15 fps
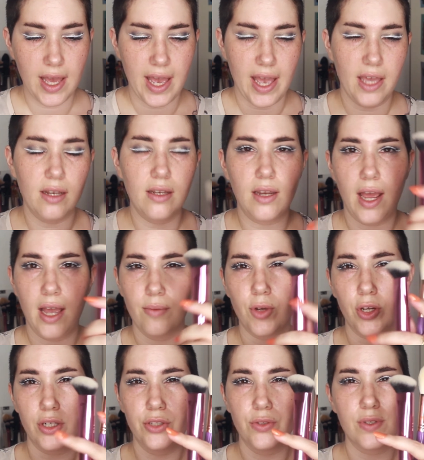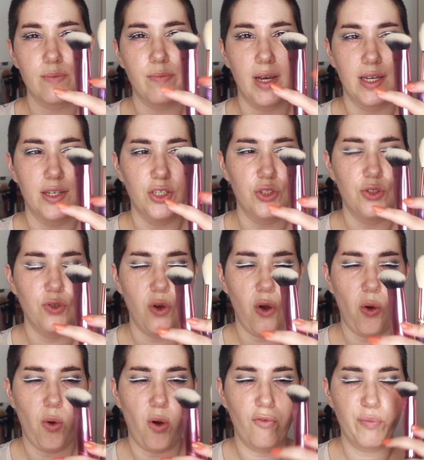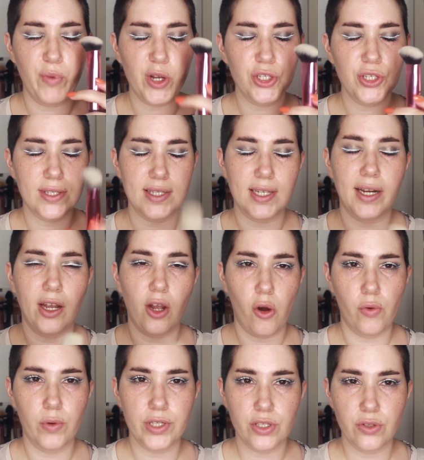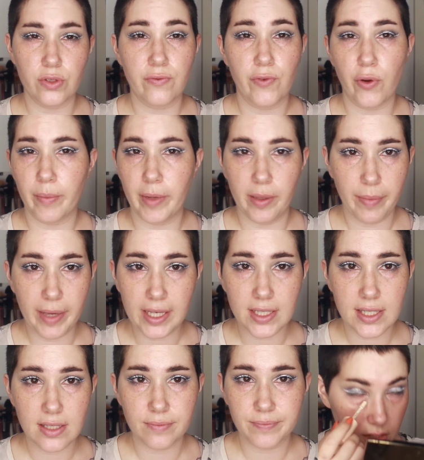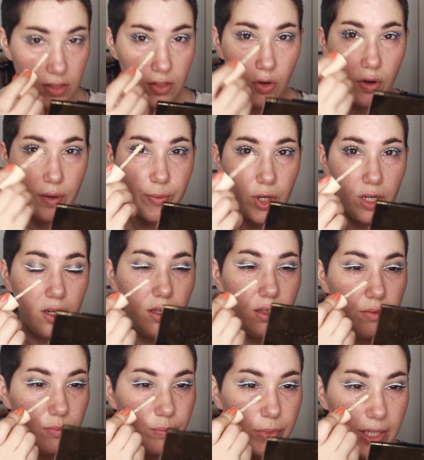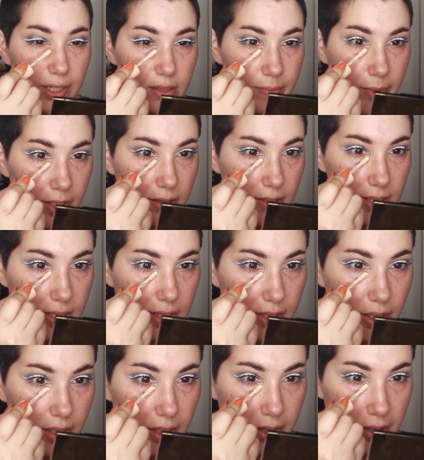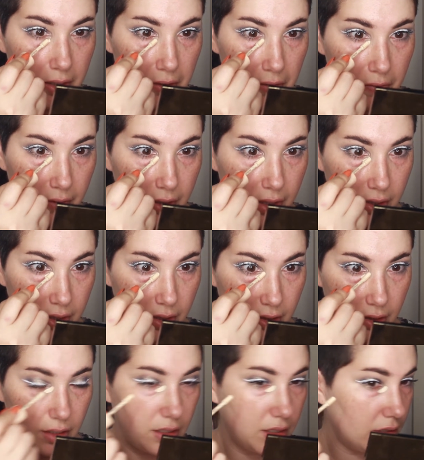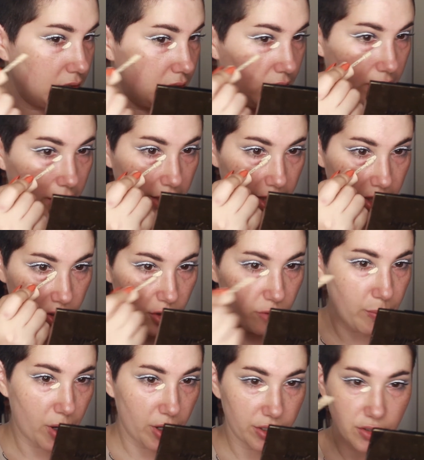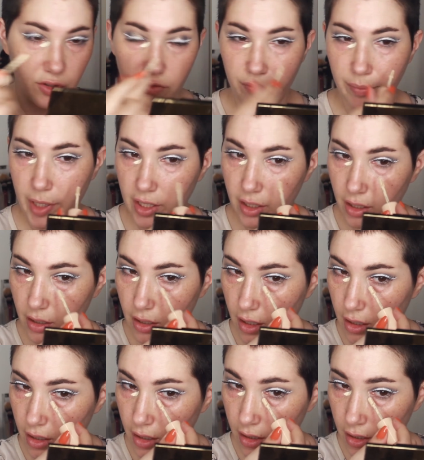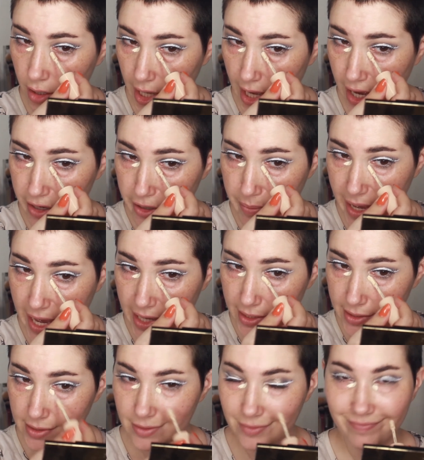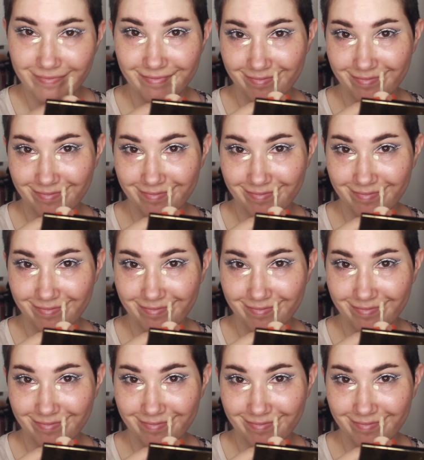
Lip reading: And I'm gonna use my duo of brushes that I always use for my base. So I'm gonna place my concealer right in the inner part of my eye bags.